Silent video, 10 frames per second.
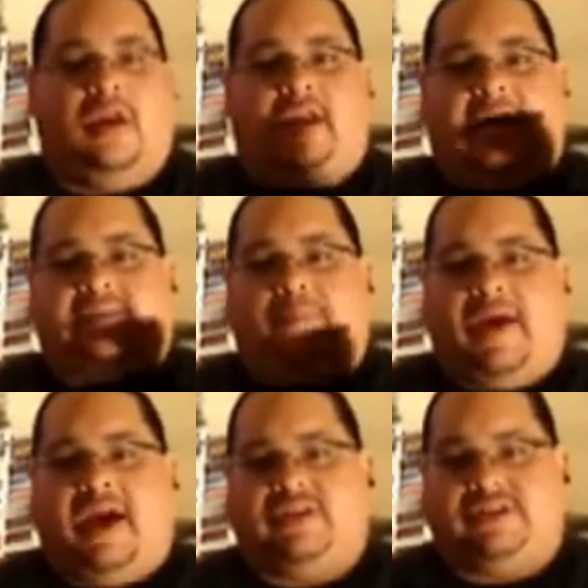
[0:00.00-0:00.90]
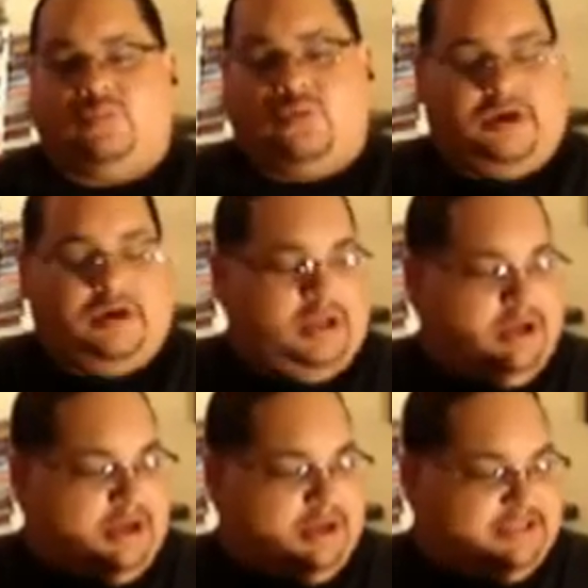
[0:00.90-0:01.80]
It has a password
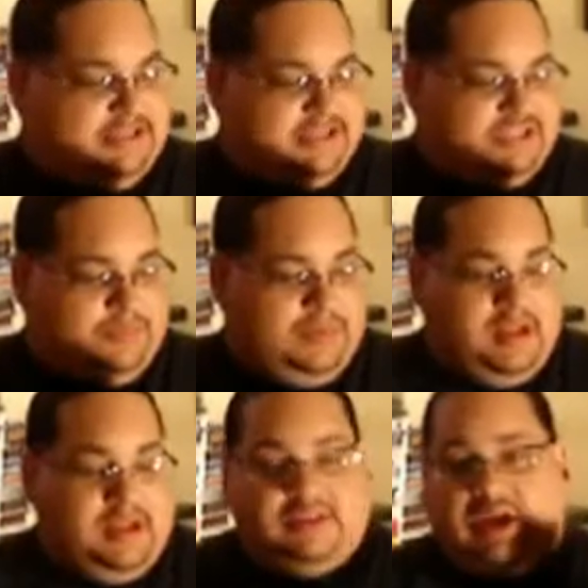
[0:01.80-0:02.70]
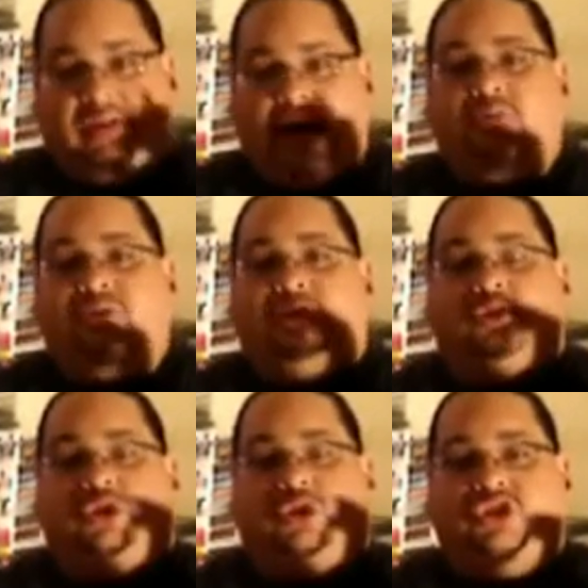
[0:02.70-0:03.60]
system that allows you
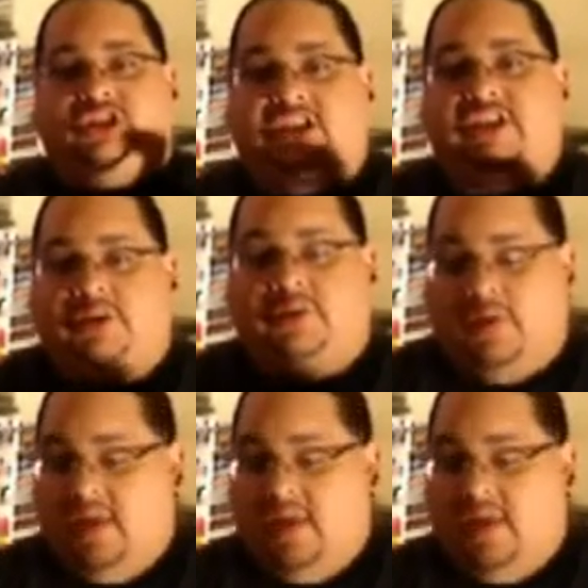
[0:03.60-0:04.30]
to continue.